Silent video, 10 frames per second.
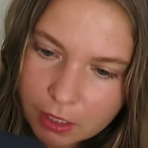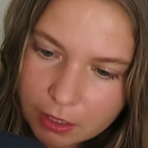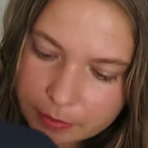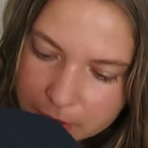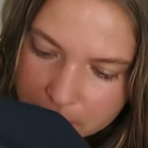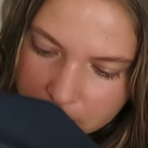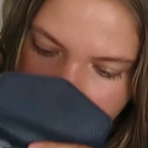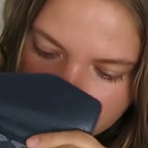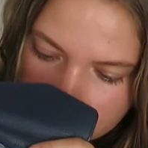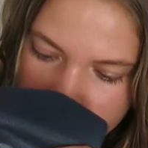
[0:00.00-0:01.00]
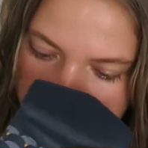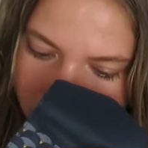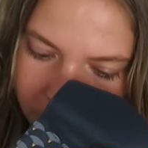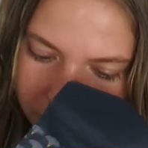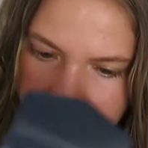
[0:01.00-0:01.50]
And let me see
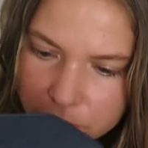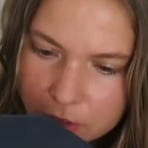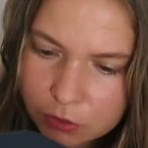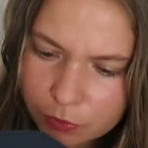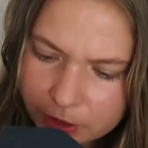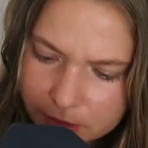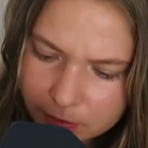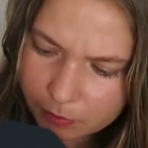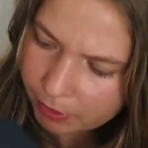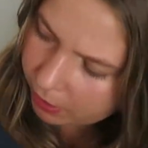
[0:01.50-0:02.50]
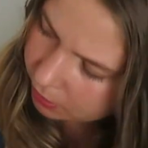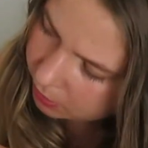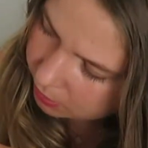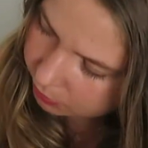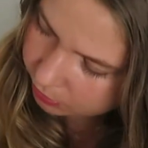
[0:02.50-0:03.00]
if it says where it's made,
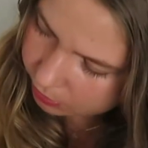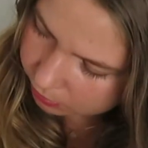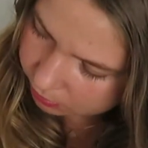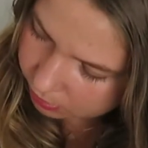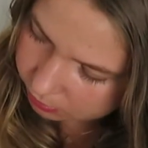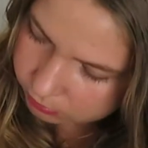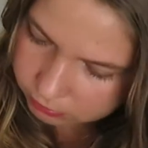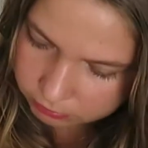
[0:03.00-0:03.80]
because I really don't know.